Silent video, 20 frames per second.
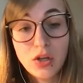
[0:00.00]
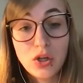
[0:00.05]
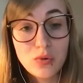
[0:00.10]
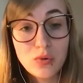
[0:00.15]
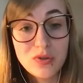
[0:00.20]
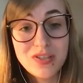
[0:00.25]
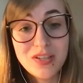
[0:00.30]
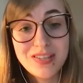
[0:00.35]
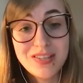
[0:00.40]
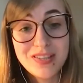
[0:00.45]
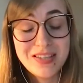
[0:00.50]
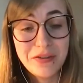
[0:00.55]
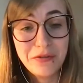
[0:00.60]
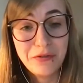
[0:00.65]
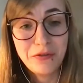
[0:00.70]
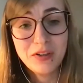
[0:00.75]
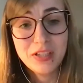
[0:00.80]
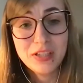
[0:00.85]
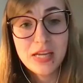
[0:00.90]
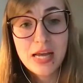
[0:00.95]
using
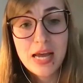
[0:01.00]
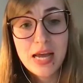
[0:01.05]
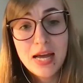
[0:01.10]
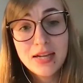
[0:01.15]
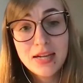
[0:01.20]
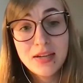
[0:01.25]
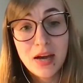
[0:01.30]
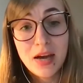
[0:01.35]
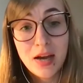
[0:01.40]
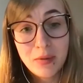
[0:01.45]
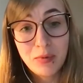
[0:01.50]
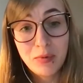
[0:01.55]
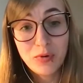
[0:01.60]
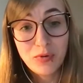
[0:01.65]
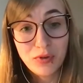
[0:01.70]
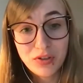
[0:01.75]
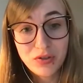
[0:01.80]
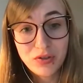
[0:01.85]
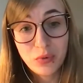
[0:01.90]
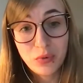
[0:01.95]
different type
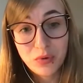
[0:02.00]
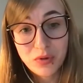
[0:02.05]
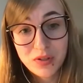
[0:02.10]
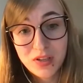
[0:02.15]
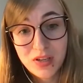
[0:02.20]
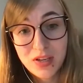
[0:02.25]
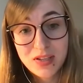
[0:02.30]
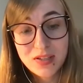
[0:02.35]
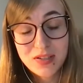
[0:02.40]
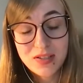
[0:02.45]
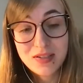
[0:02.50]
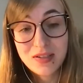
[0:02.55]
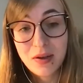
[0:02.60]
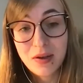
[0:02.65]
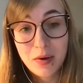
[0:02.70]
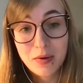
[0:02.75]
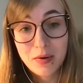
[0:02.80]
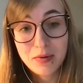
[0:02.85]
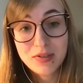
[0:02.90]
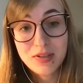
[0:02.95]
of resources,
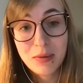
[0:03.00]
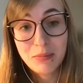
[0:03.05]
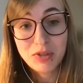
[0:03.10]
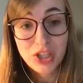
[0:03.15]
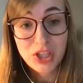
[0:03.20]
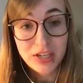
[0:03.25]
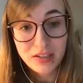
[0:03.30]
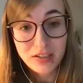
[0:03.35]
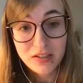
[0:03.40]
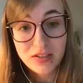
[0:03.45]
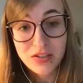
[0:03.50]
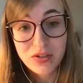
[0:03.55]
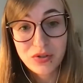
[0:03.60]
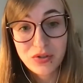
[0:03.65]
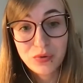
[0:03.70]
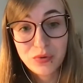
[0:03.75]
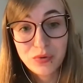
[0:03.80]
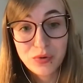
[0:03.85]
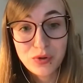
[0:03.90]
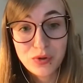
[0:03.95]
some channels and
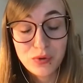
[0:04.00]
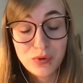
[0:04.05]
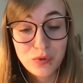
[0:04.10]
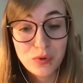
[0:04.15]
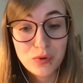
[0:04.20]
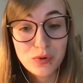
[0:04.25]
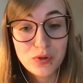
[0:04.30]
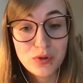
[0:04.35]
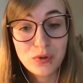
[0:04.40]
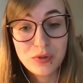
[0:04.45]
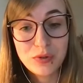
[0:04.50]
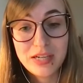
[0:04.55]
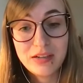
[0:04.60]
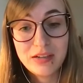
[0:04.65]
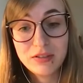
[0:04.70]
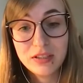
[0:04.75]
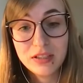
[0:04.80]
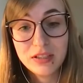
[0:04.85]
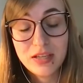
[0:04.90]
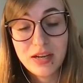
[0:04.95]
so on and so forth, so
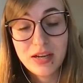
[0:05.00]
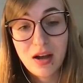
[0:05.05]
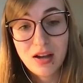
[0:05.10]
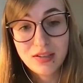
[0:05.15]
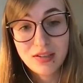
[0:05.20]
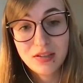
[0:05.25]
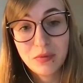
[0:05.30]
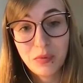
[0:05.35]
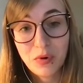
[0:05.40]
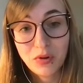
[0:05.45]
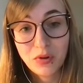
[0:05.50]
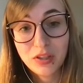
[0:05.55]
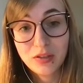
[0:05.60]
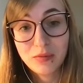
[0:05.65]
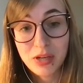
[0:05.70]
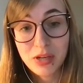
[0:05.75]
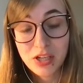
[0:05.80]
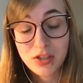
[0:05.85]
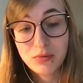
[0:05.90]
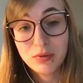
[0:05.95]
definitely custom product
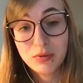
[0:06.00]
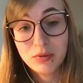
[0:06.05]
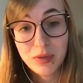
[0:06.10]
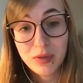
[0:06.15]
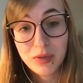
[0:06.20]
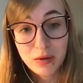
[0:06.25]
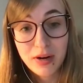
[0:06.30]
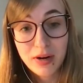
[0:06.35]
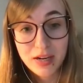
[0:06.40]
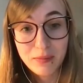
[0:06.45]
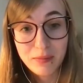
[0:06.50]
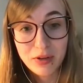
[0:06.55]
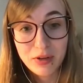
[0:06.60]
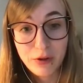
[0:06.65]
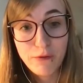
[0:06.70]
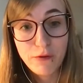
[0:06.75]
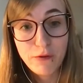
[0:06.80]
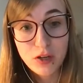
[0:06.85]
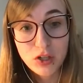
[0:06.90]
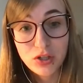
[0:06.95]
page will be quite
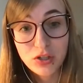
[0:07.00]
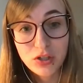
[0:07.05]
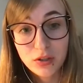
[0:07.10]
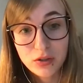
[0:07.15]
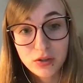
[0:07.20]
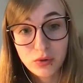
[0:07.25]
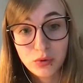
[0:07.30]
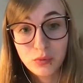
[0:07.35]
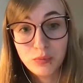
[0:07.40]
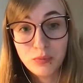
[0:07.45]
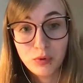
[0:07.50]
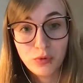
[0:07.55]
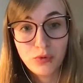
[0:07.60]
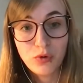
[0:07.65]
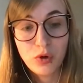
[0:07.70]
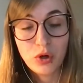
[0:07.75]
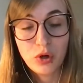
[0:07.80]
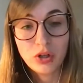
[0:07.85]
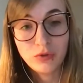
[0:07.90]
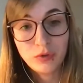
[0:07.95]
beneficial to improve
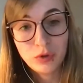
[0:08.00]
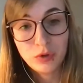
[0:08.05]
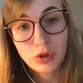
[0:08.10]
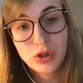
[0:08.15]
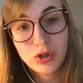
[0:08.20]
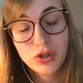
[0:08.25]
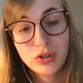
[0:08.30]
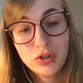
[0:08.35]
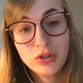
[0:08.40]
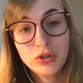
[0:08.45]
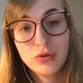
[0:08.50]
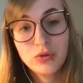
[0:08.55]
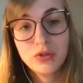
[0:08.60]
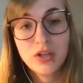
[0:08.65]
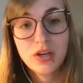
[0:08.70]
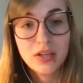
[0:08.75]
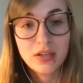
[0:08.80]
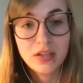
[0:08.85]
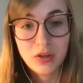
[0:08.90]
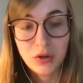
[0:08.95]
your conversion, to
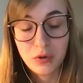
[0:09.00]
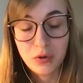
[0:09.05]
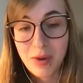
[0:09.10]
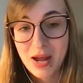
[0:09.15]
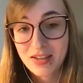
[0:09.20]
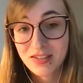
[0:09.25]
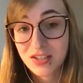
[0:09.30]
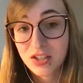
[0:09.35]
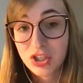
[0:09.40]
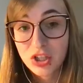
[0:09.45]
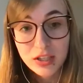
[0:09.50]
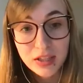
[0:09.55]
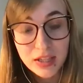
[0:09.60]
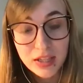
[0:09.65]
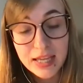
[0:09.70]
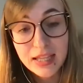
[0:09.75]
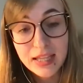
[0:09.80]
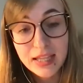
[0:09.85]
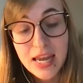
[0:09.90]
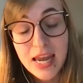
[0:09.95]
target your message
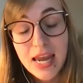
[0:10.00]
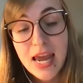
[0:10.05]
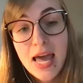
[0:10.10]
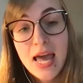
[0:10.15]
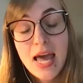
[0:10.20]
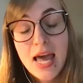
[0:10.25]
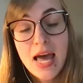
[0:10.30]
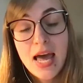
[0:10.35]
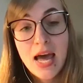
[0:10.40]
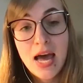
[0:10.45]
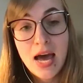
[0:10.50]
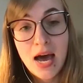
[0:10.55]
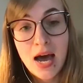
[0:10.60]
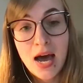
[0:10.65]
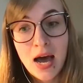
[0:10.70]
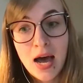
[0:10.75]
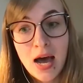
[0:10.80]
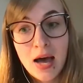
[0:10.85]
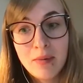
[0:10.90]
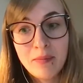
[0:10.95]
clearly.
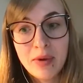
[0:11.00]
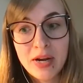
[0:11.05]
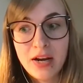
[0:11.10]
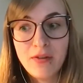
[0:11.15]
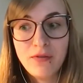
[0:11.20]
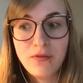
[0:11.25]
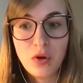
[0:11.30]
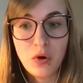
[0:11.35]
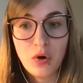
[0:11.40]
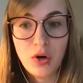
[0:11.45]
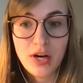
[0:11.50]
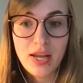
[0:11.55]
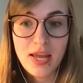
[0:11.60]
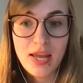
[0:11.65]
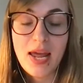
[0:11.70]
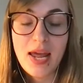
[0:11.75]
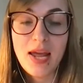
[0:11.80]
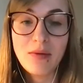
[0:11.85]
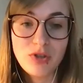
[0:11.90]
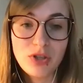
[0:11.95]
But if your
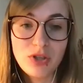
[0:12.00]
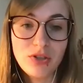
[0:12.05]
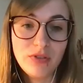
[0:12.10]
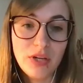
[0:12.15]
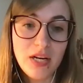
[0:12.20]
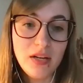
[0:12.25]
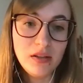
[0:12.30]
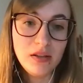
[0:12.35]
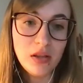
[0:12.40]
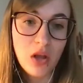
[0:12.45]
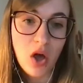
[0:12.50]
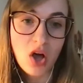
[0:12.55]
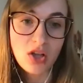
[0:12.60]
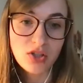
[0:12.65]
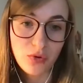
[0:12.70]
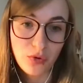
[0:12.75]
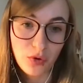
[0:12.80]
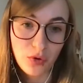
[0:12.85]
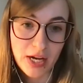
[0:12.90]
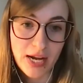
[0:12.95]
game generates
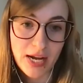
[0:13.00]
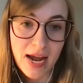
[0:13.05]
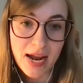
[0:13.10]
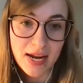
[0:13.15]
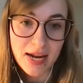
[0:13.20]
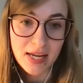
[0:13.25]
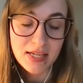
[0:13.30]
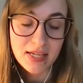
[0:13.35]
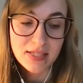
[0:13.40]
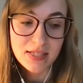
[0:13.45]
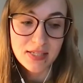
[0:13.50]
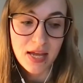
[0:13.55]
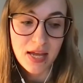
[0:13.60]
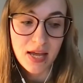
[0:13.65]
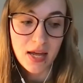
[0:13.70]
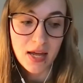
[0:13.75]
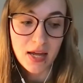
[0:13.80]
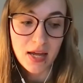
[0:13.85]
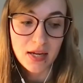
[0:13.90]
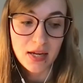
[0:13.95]
lots of organics
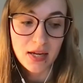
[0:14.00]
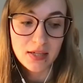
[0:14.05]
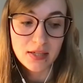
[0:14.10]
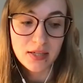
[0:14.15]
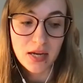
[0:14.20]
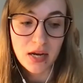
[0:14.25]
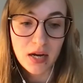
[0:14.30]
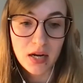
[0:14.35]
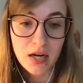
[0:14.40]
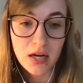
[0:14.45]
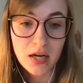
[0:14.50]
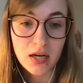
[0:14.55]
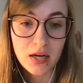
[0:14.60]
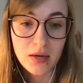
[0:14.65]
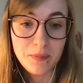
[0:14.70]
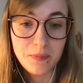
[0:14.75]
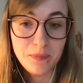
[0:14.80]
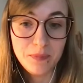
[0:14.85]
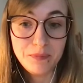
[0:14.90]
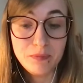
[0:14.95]

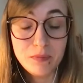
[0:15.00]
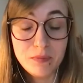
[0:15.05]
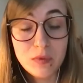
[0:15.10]
and